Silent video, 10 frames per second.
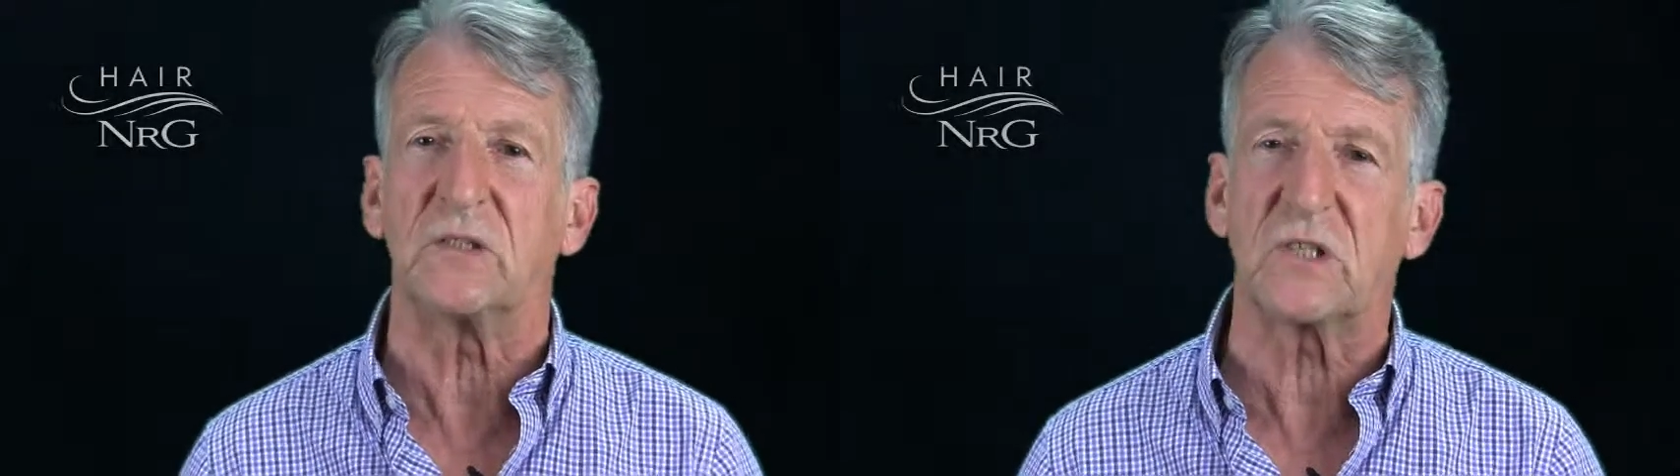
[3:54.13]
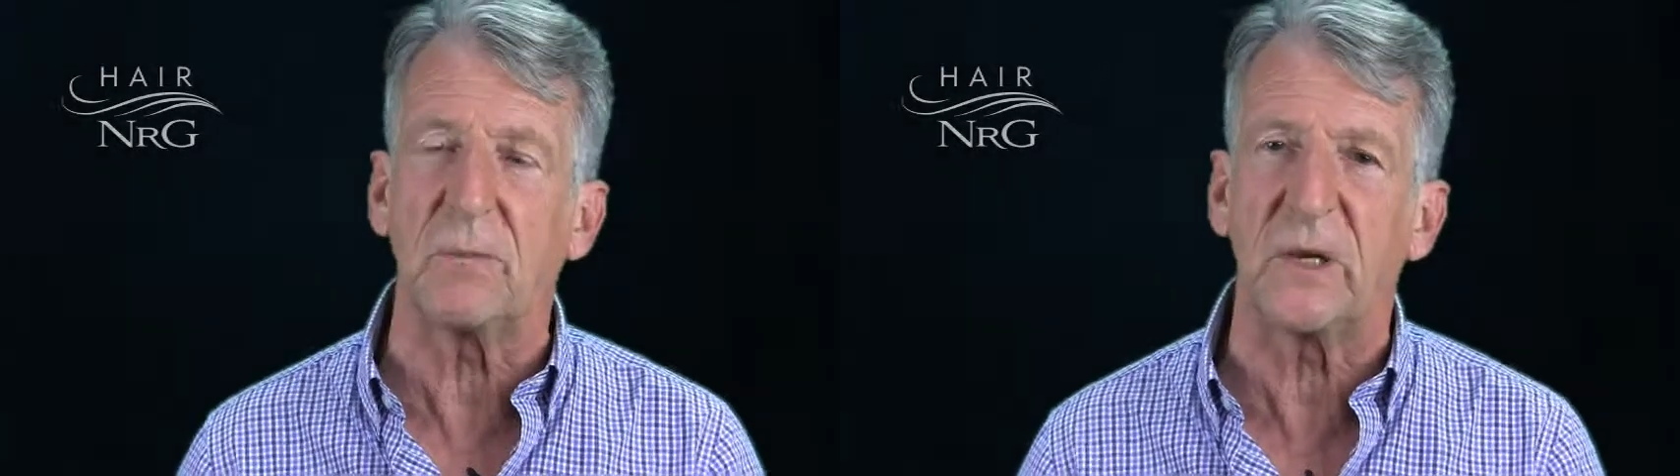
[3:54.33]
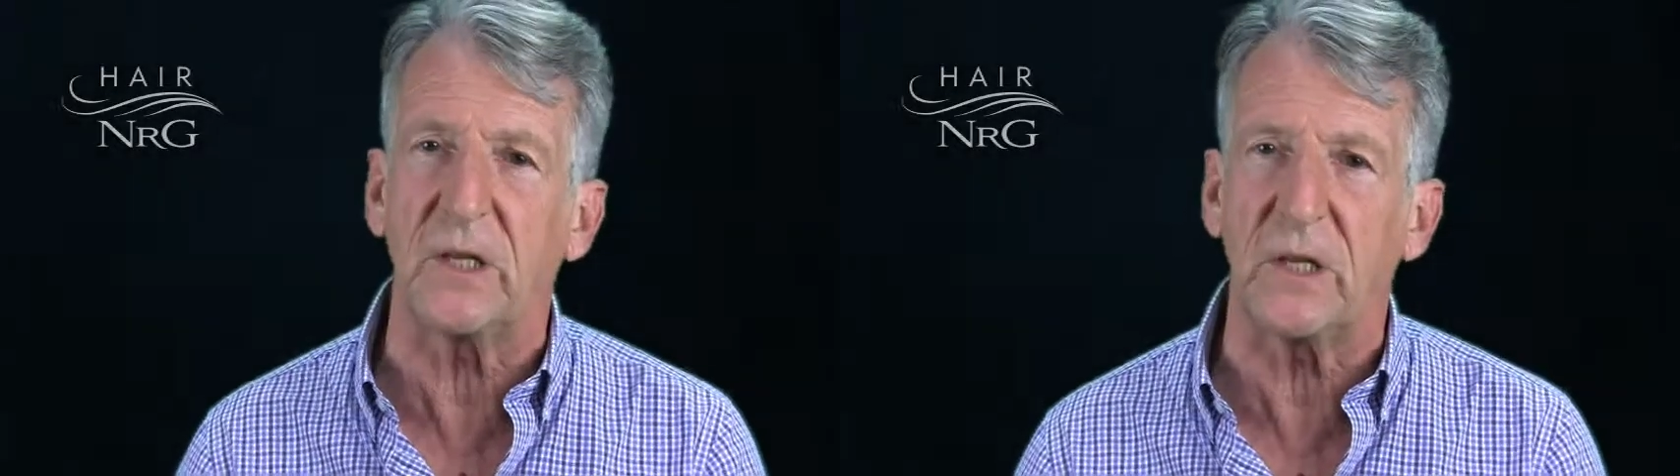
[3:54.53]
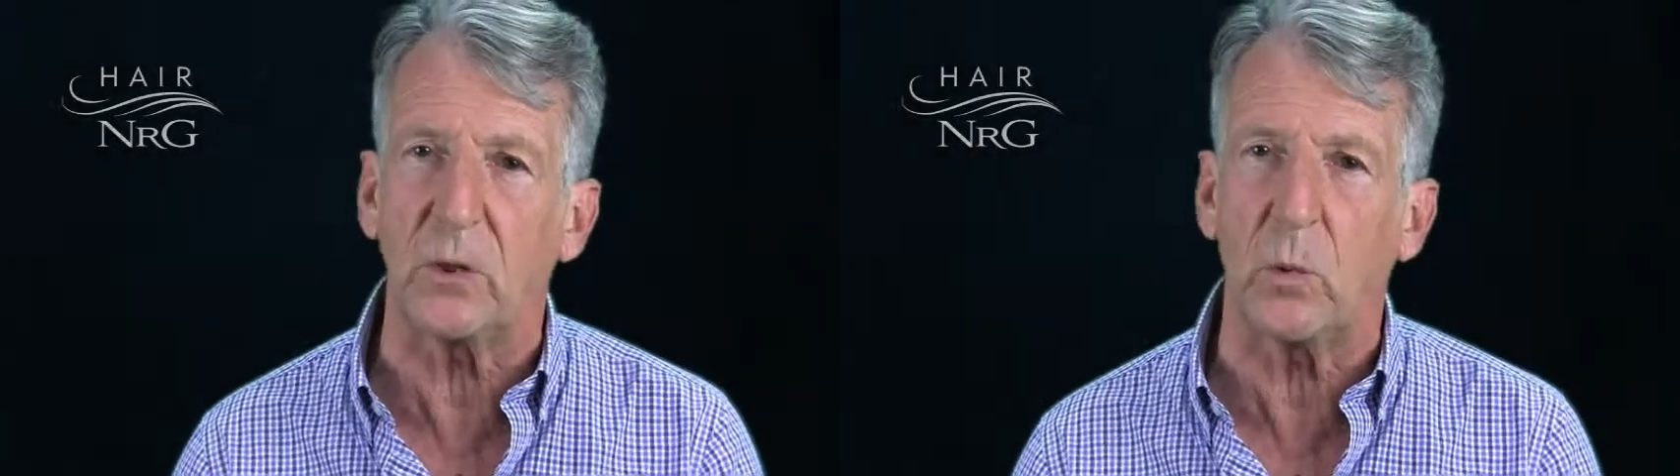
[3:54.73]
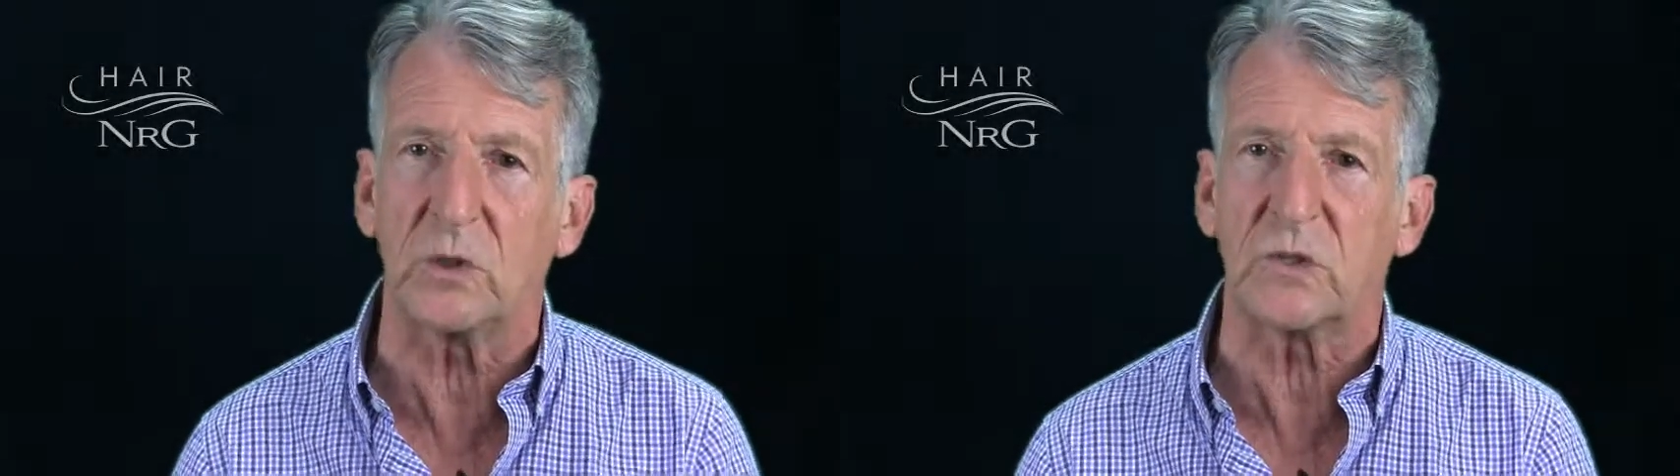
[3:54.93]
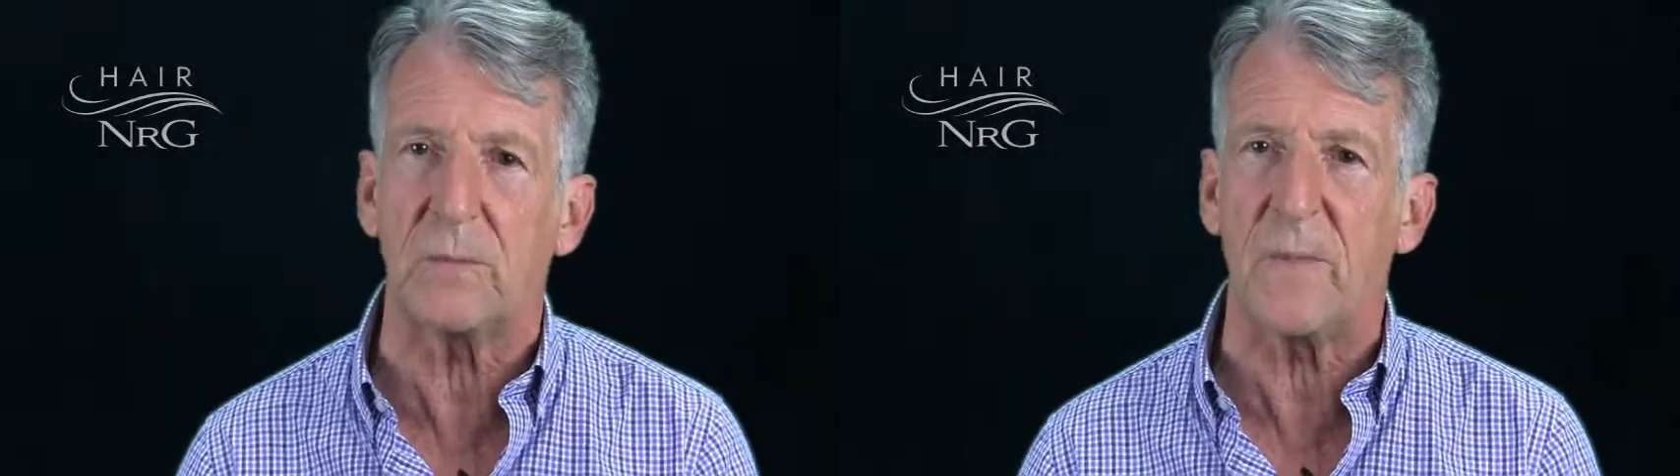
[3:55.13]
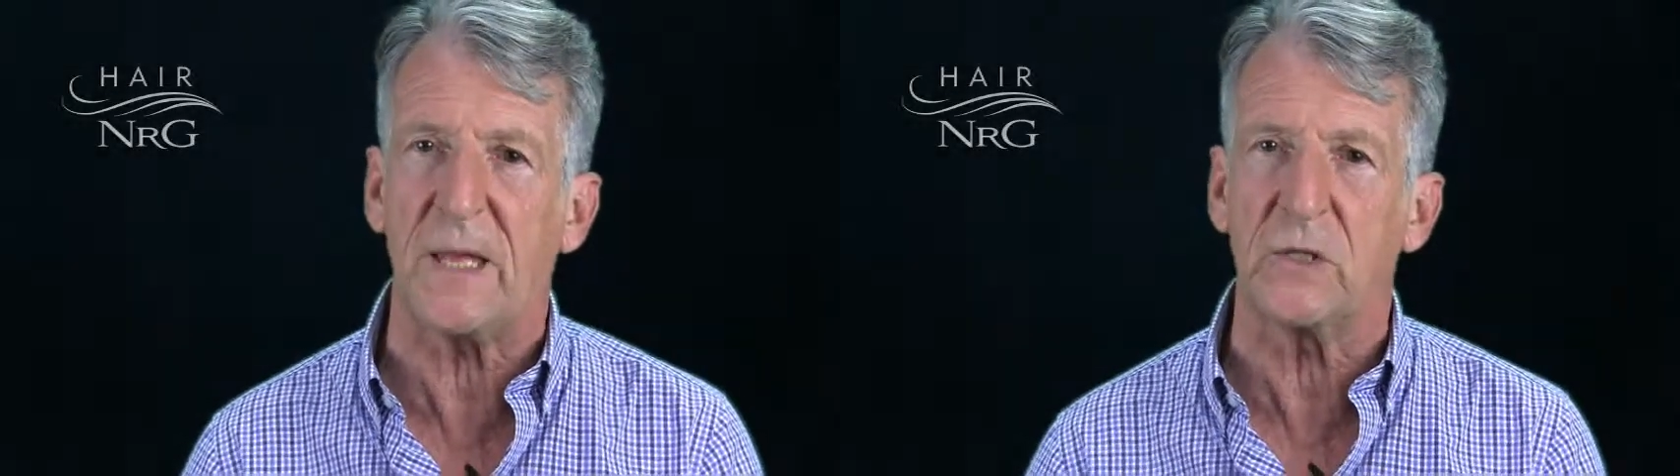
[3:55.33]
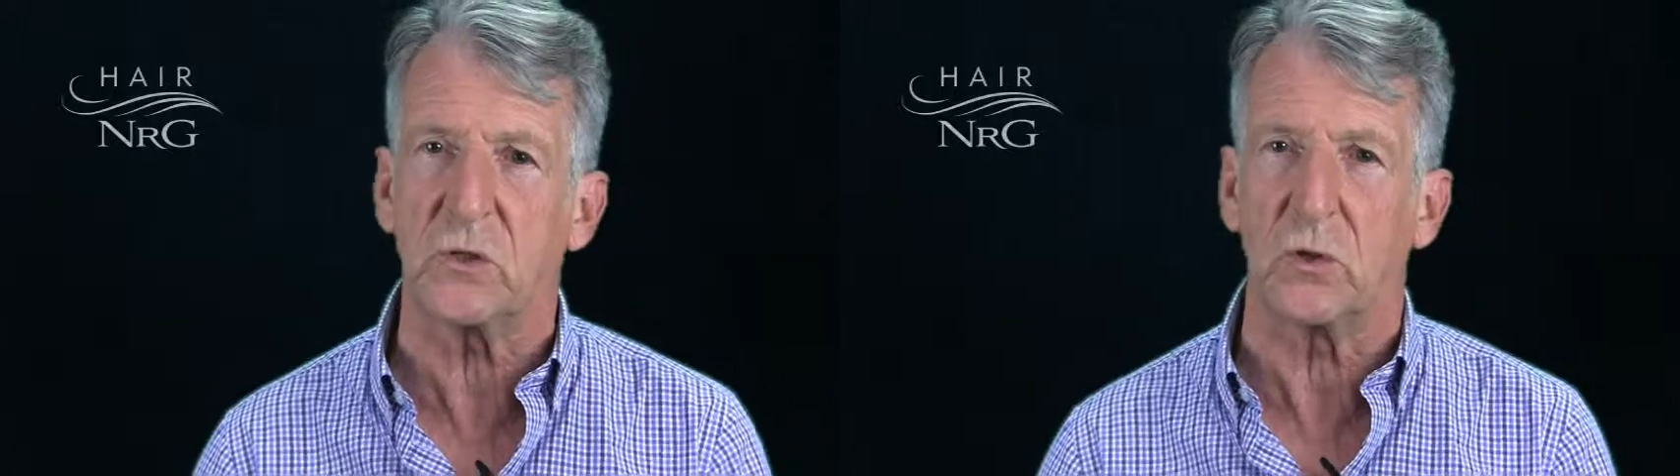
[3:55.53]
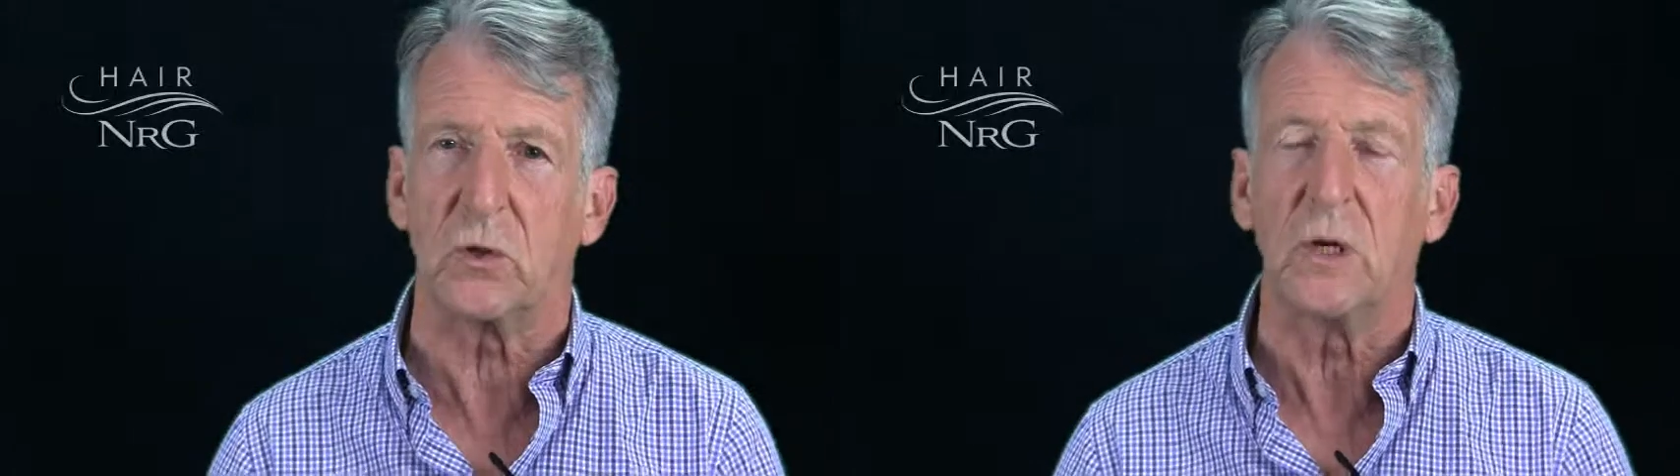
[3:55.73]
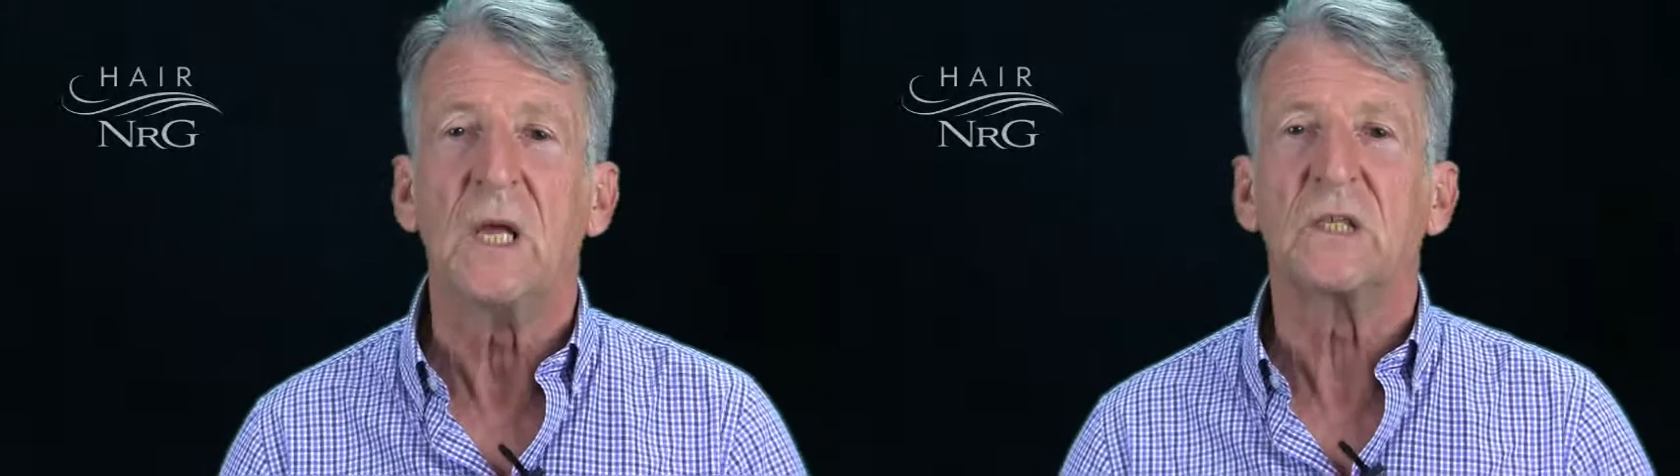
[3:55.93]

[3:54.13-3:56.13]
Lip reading: somebody that you want to mentor,